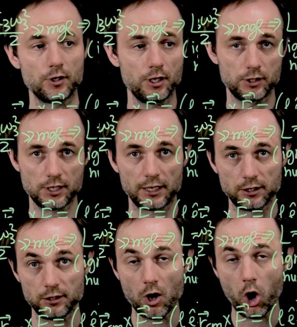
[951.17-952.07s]
It's
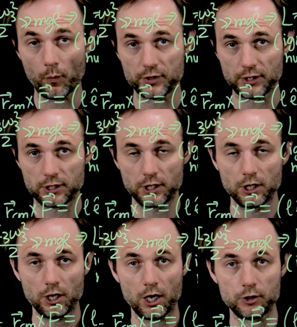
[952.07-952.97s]
acting opposite
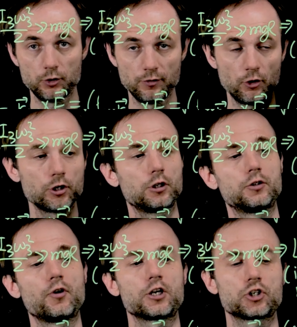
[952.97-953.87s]
to the vertical
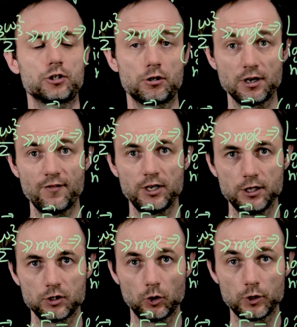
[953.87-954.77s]
direction. Gravity
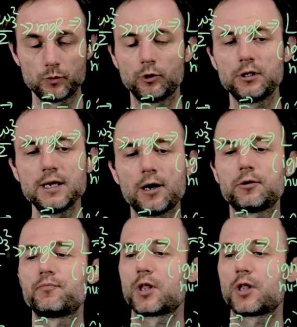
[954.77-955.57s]
is always pulling down.